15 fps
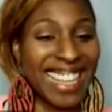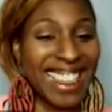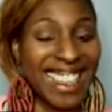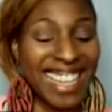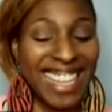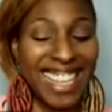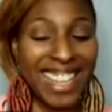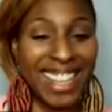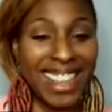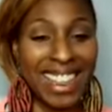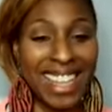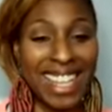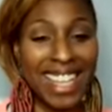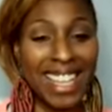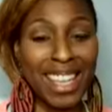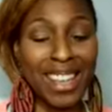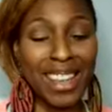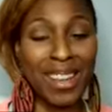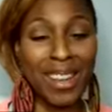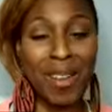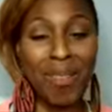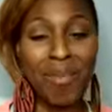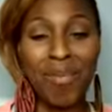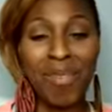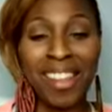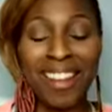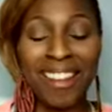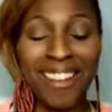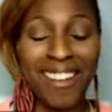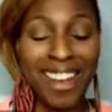Thank you.
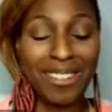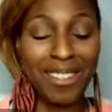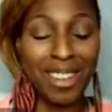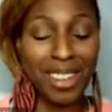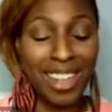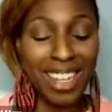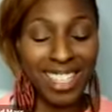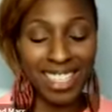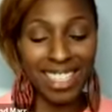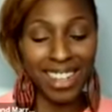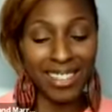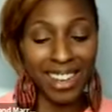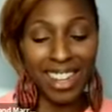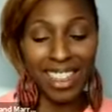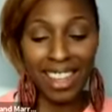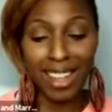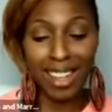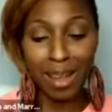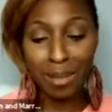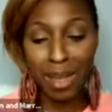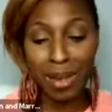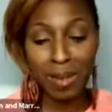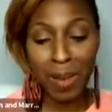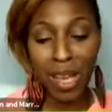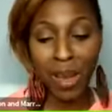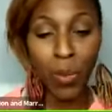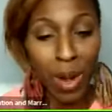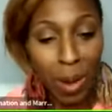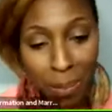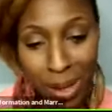All right. Well, you guys stay right there. Let me make
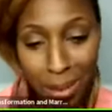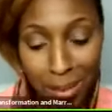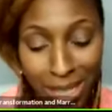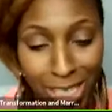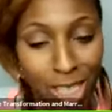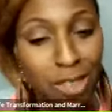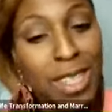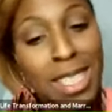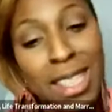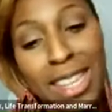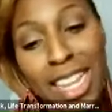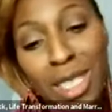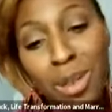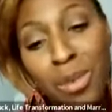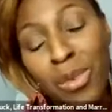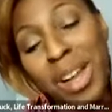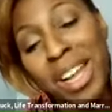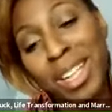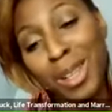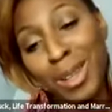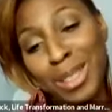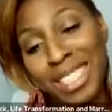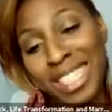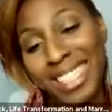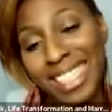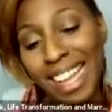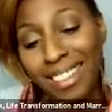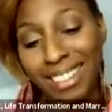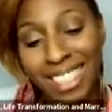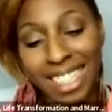one public service announcement before I close this
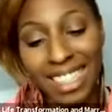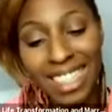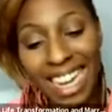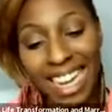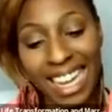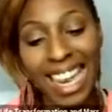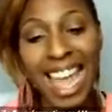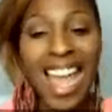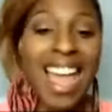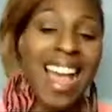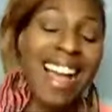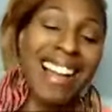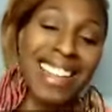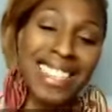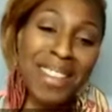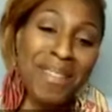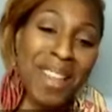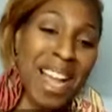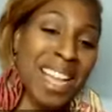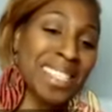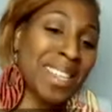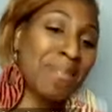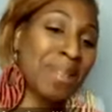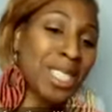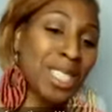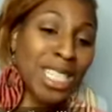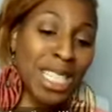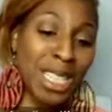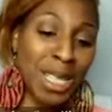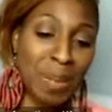out tonight. Okay. As I
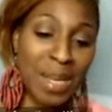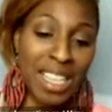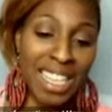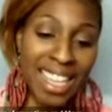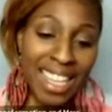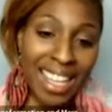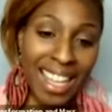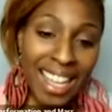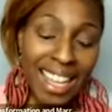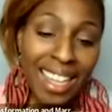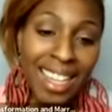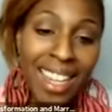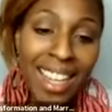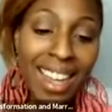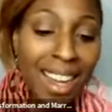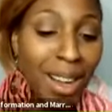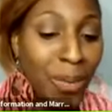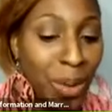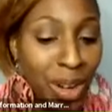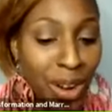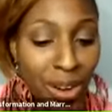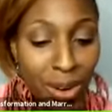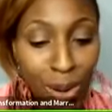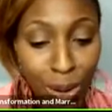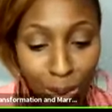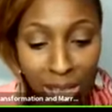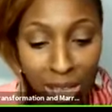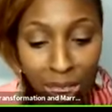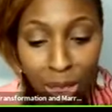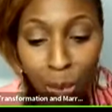mentioned at the beginning, we are
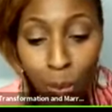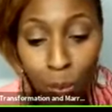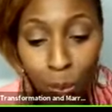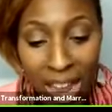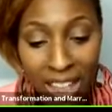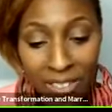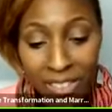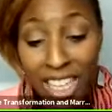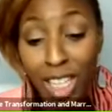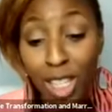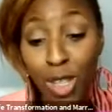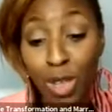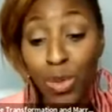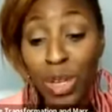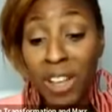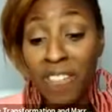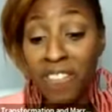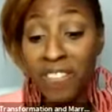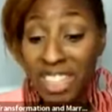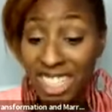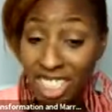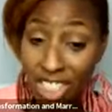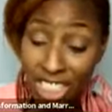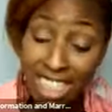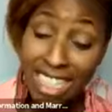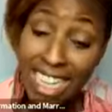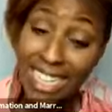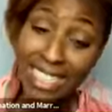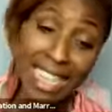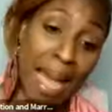holding the Wife and You convention
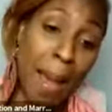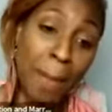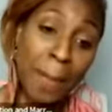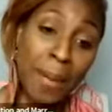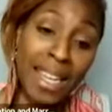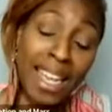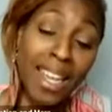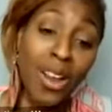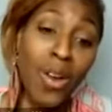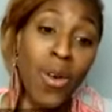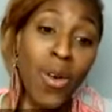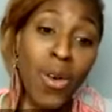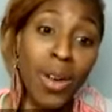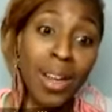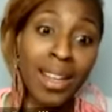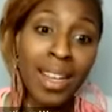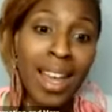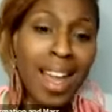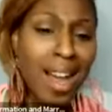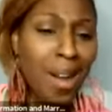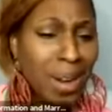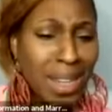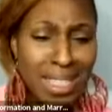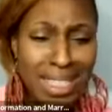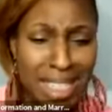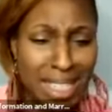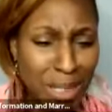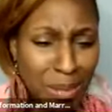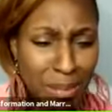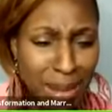that's happening on, I want to say
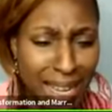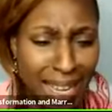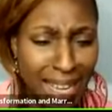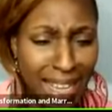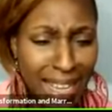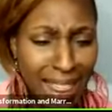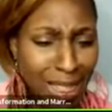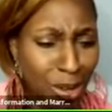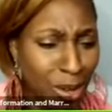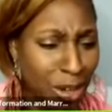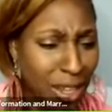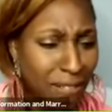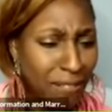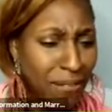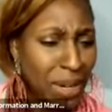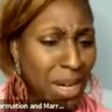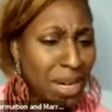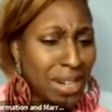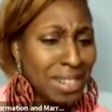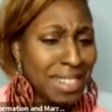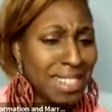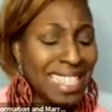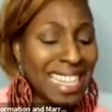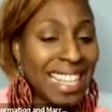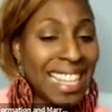it's May 31st, the